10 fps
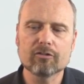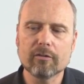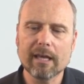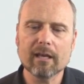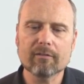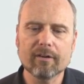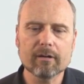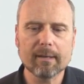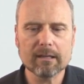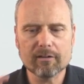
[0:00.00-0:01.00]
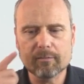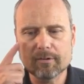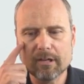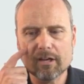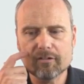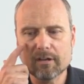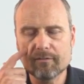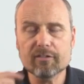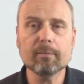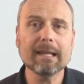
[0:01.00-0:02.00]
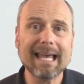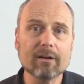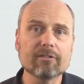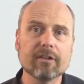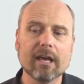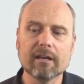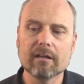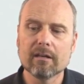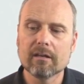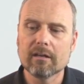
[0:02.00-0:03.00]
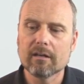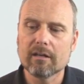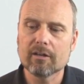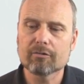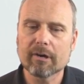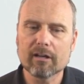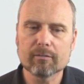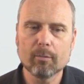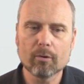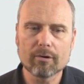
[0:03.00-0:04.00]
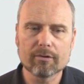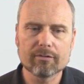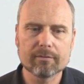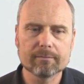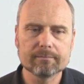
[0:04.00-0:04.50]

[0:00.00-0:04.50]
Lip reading: fundamentalism is largely invisible outside Israel's borders.